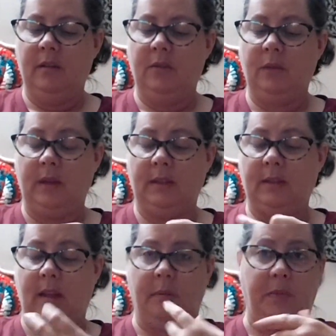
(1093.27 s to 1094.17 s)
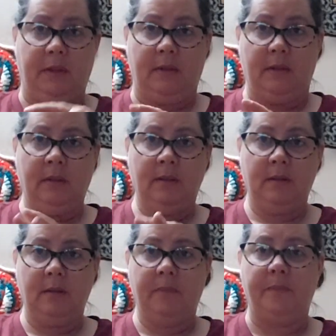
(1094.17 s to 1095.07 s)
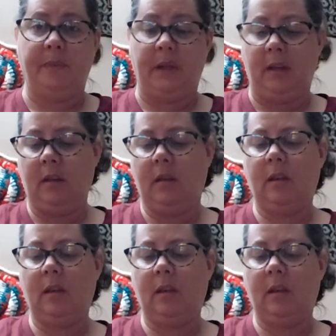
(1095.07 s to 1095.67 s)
Joann's is out of business, but